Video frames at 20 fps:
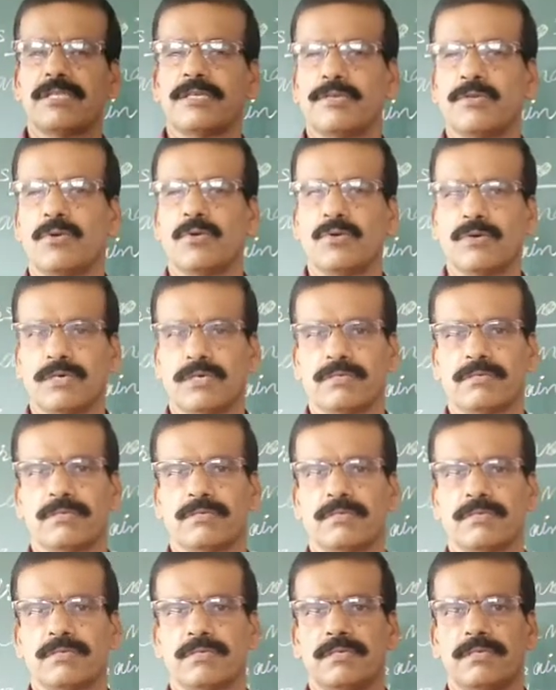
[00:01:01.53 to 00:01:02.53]
that
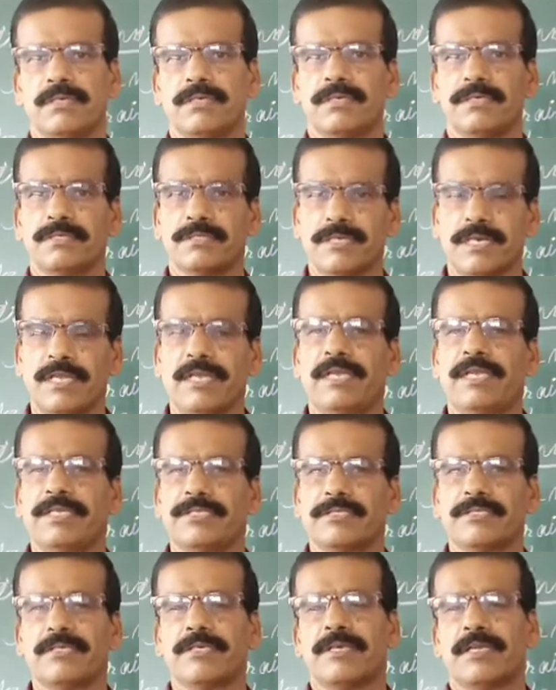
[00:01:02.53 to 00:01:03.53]
occur suddenly
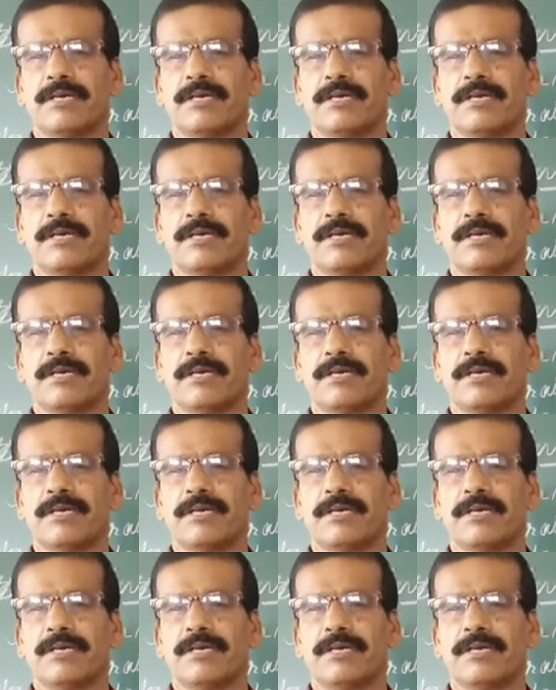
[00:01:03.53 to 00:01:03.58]
is